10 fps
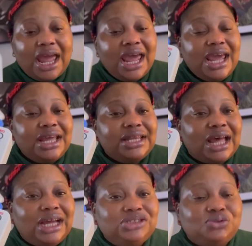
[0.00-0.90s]
and
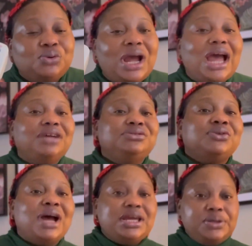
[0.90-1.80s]
I try how
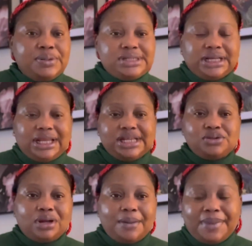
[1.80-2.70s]
do I use it
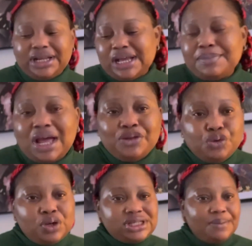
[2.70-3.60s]
let's talk about that I, mean, I
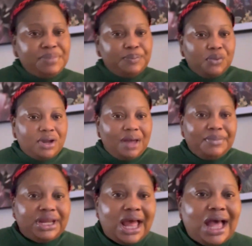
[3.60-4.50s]
know some people
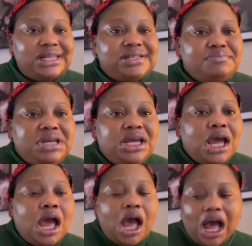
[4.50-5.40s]
come and ask me
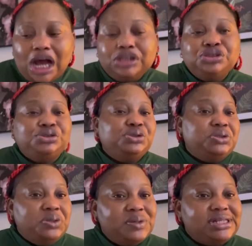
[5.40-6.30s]
how did you
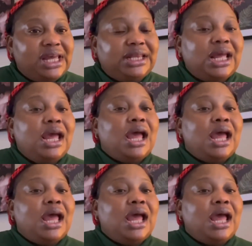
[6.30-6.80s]
use it